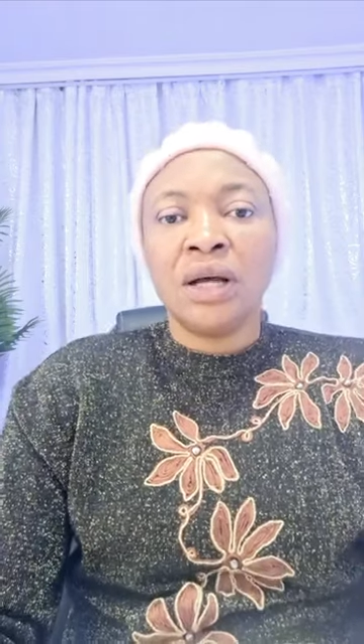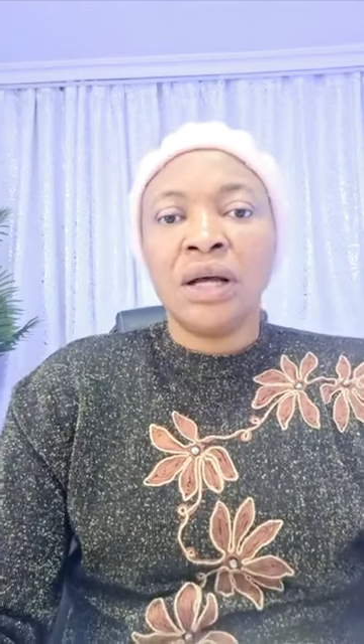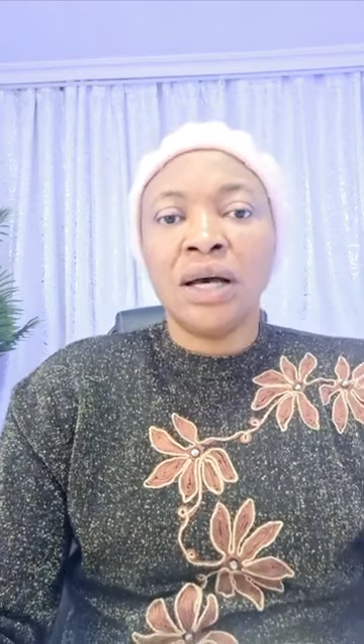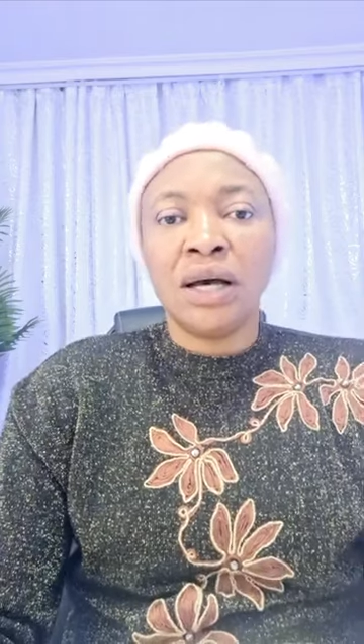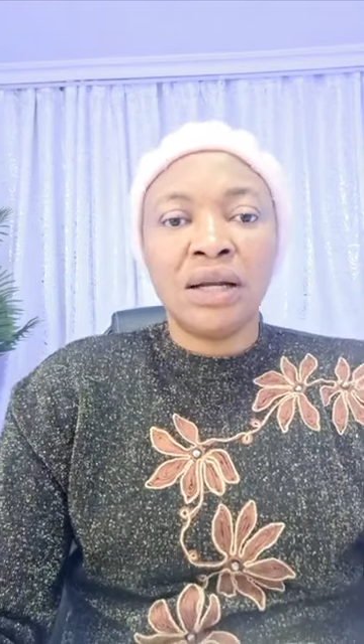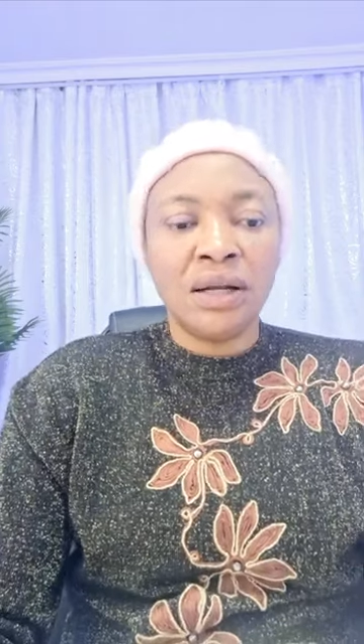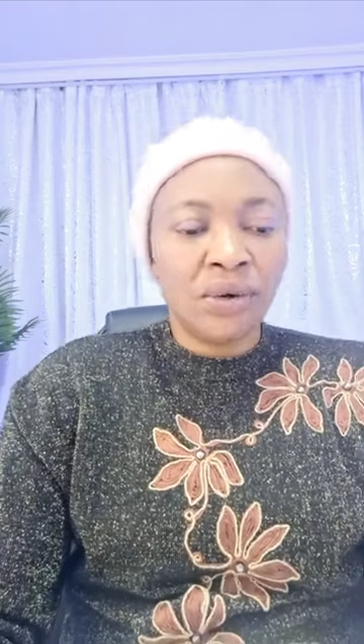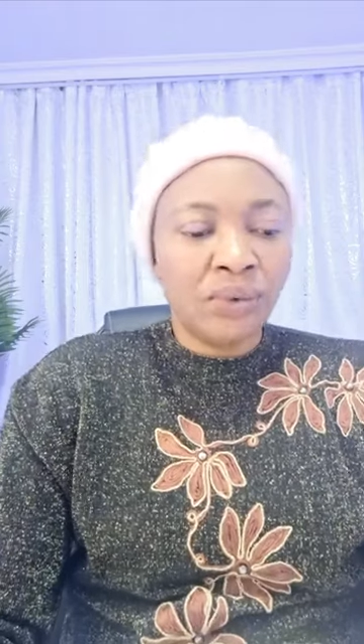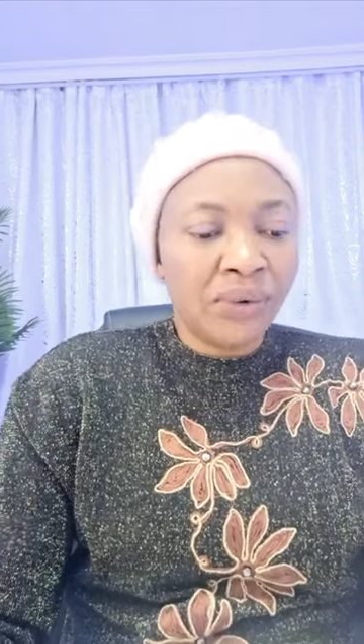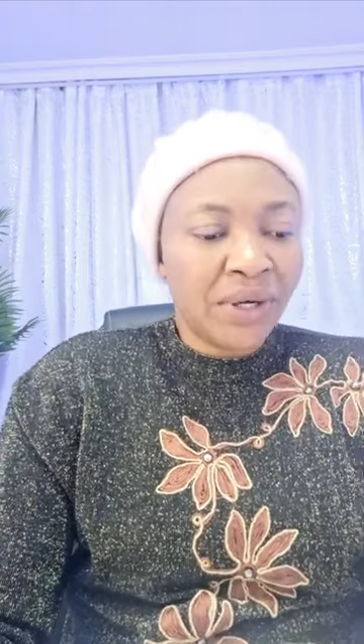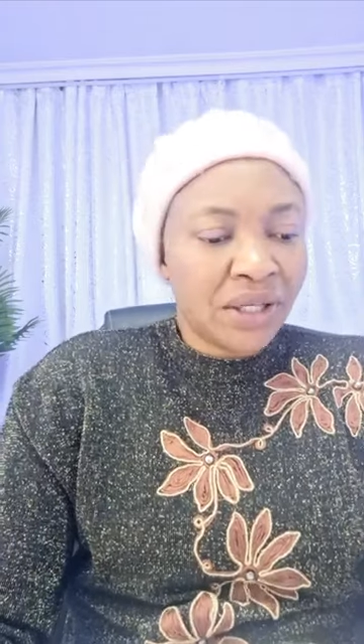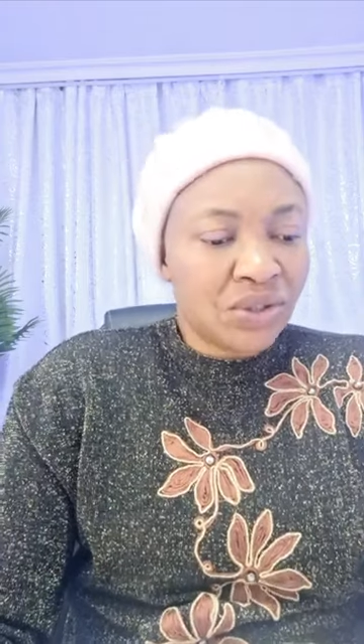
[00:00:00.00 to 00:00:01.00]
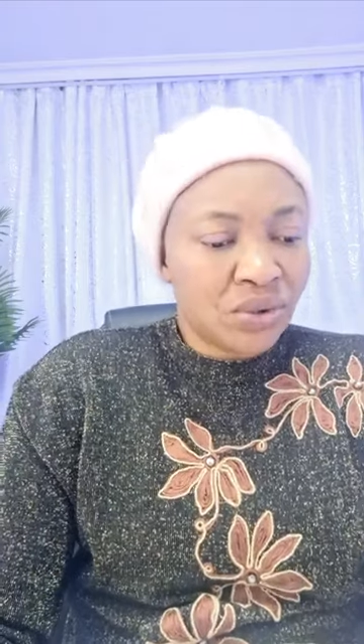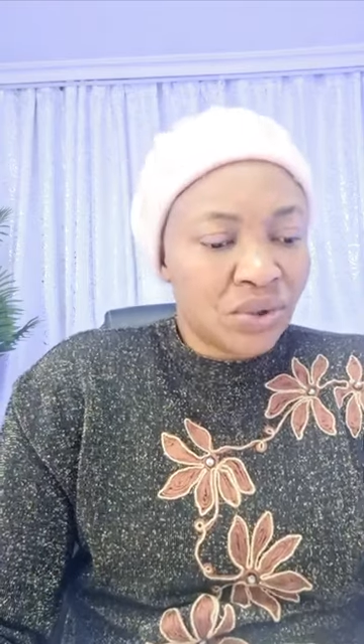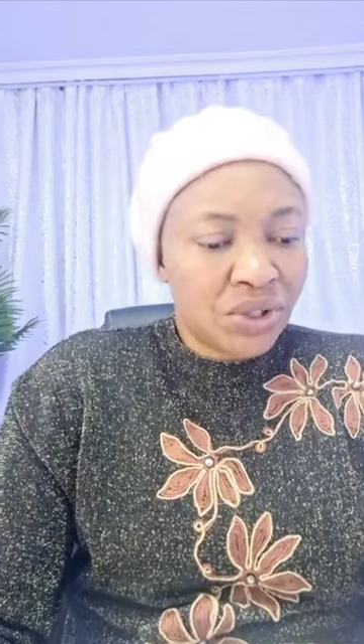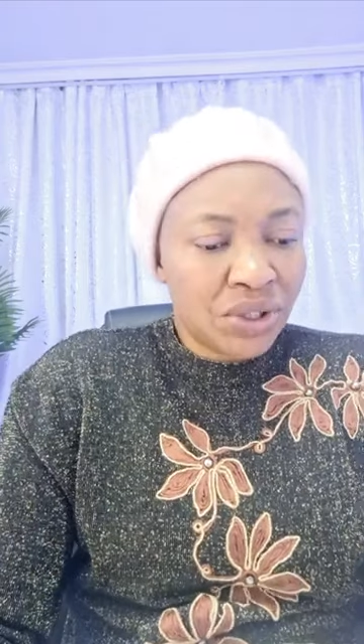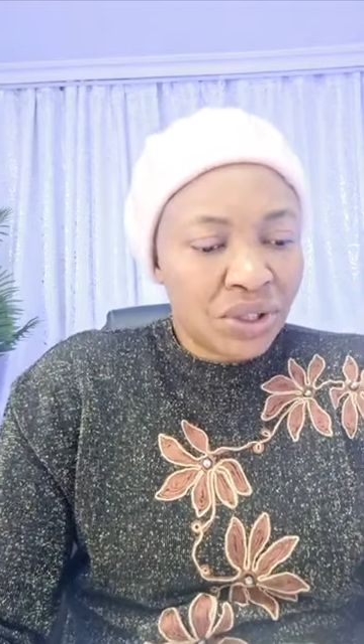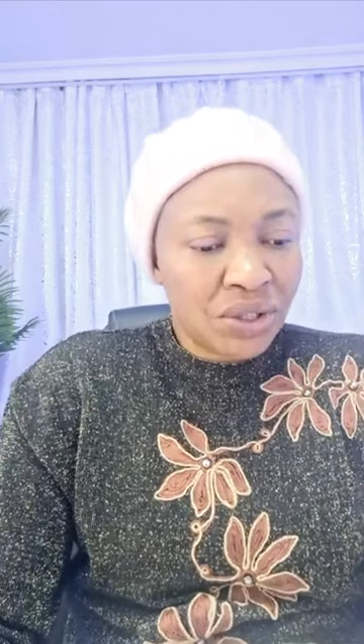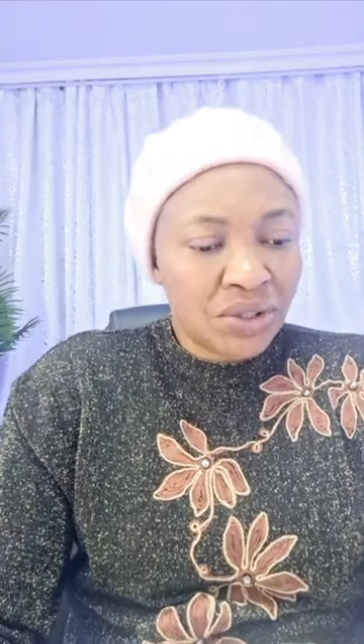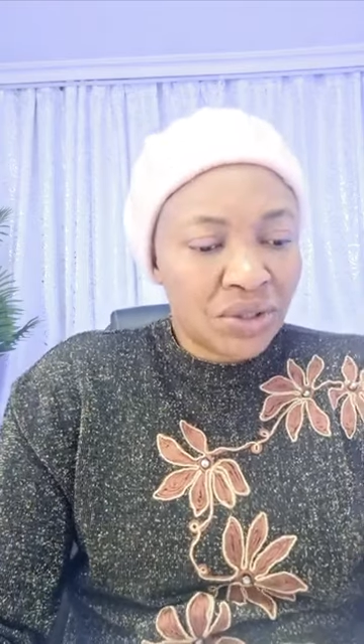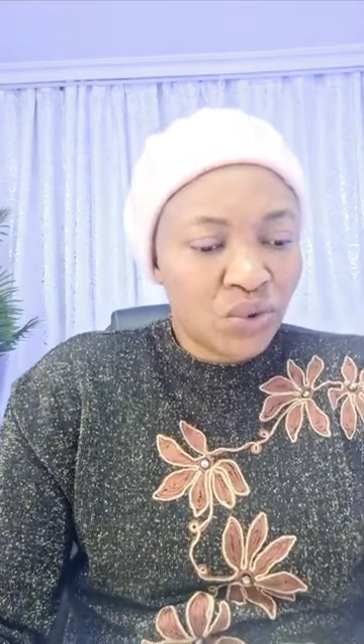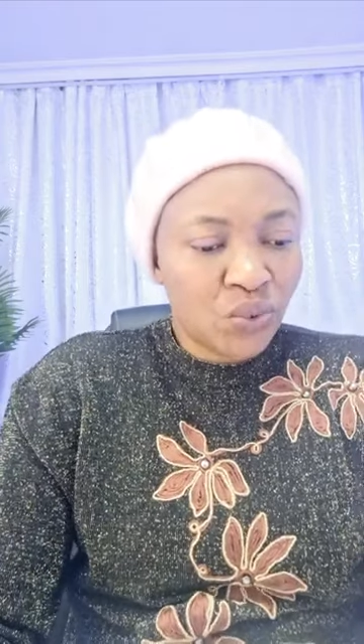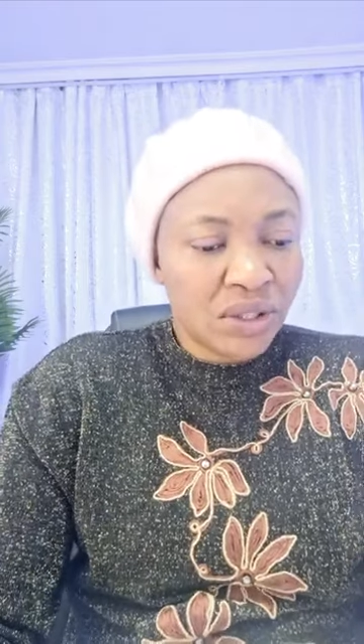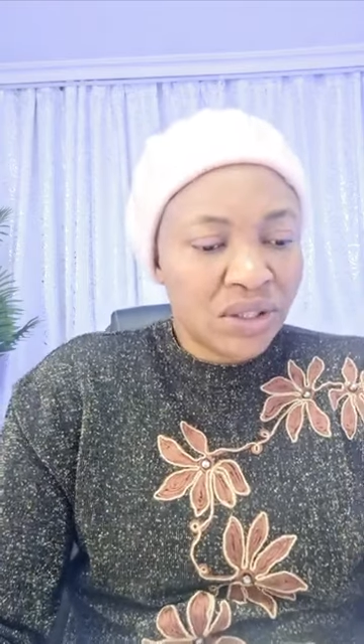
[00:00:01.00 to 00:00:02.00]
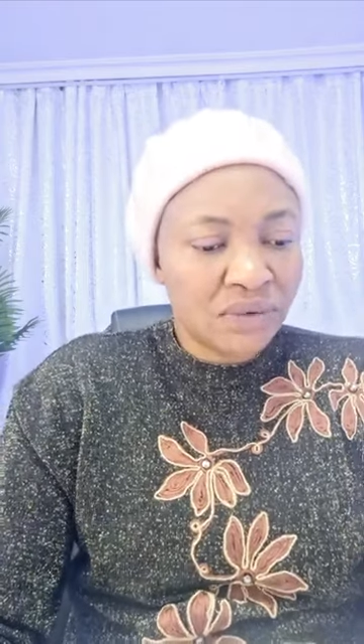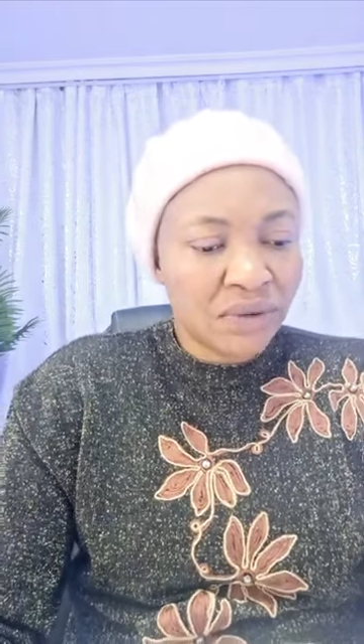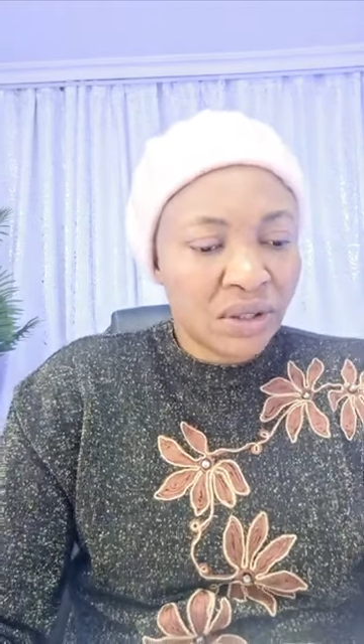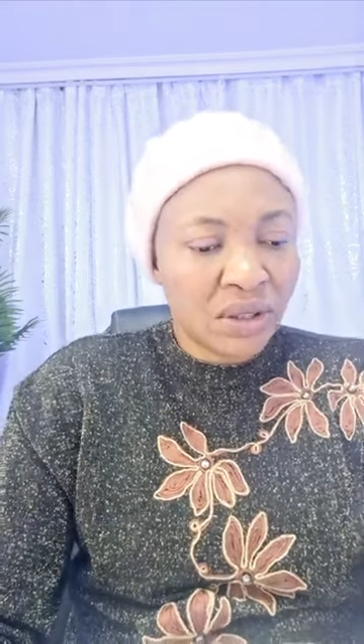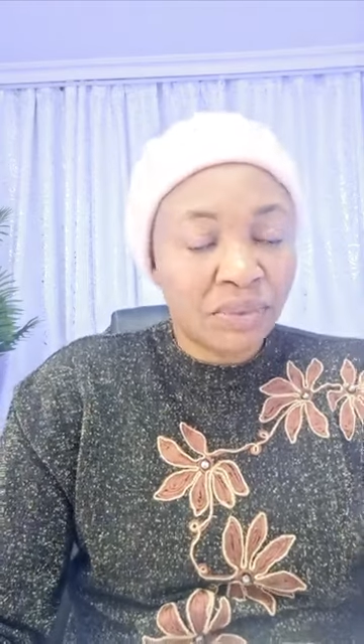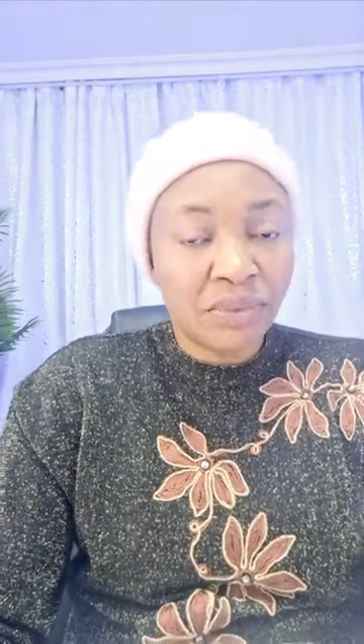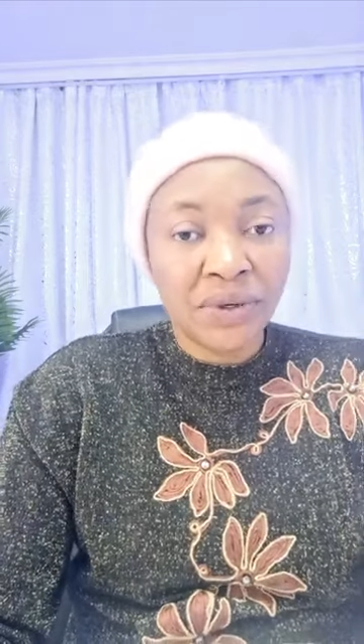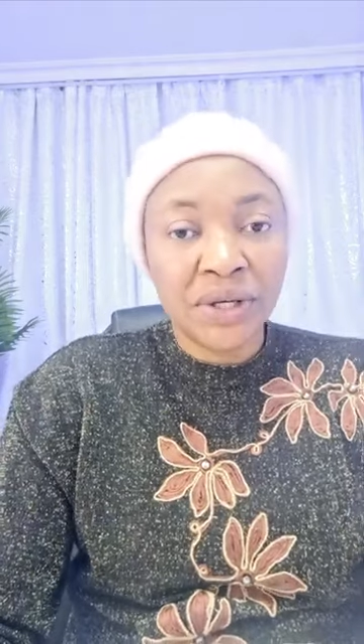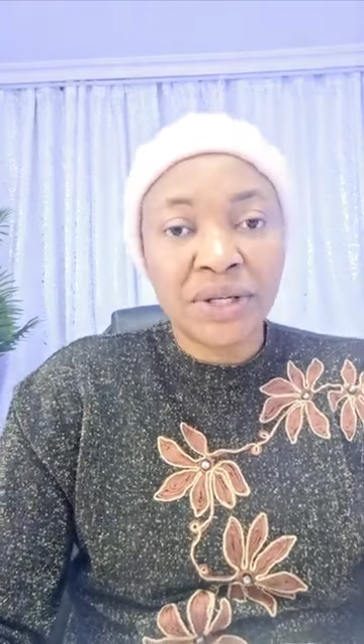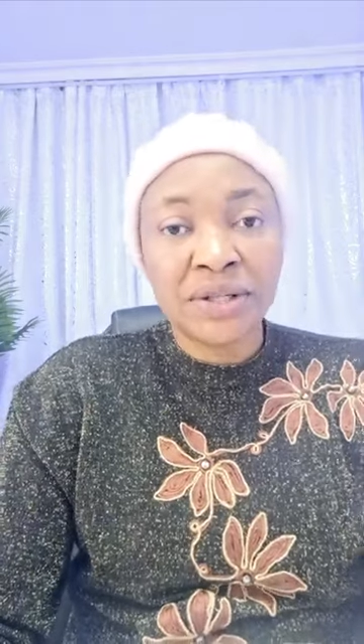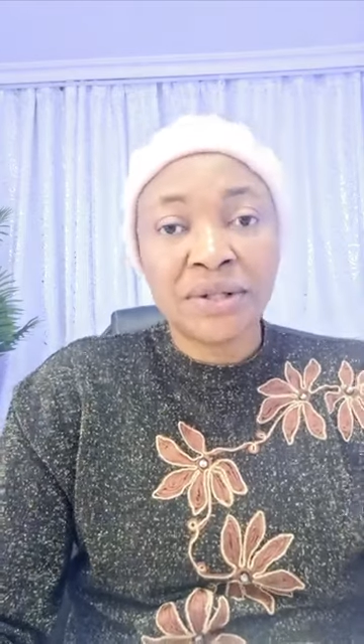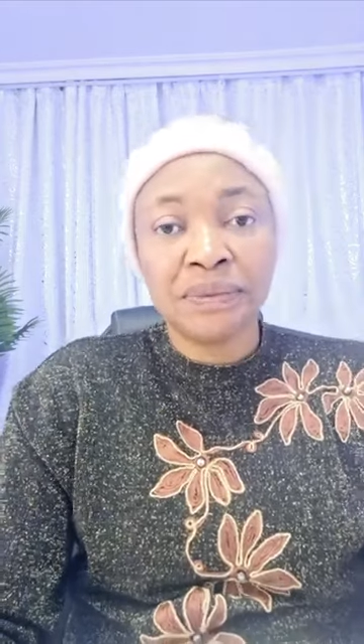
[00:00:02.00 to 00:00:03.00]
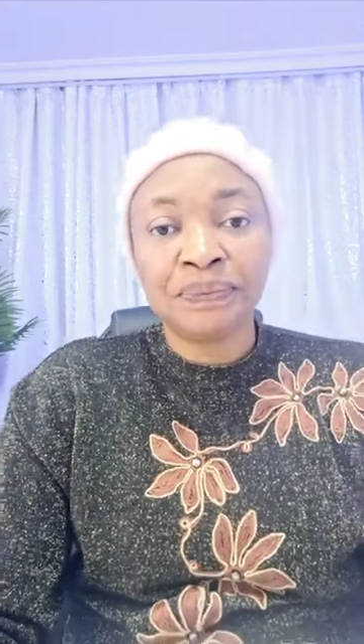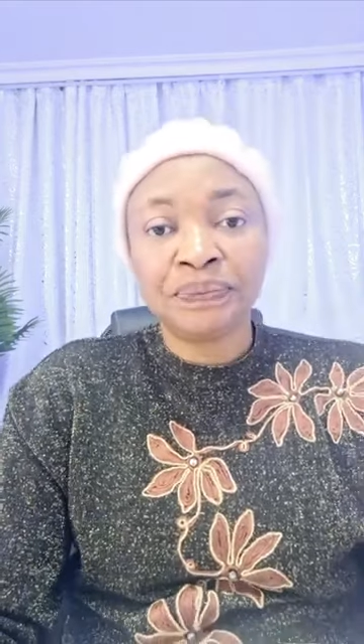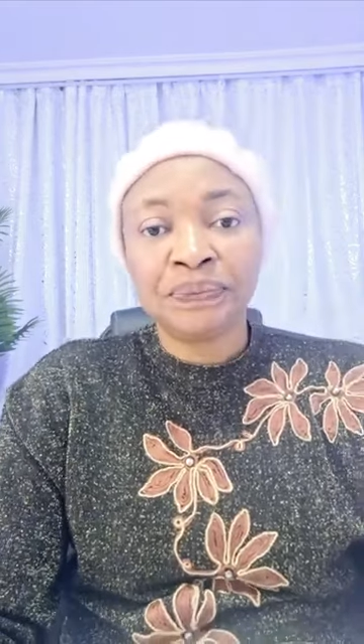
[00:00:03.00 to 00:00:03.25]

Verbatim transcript: Hallelujah to Jesus. We give God a praise.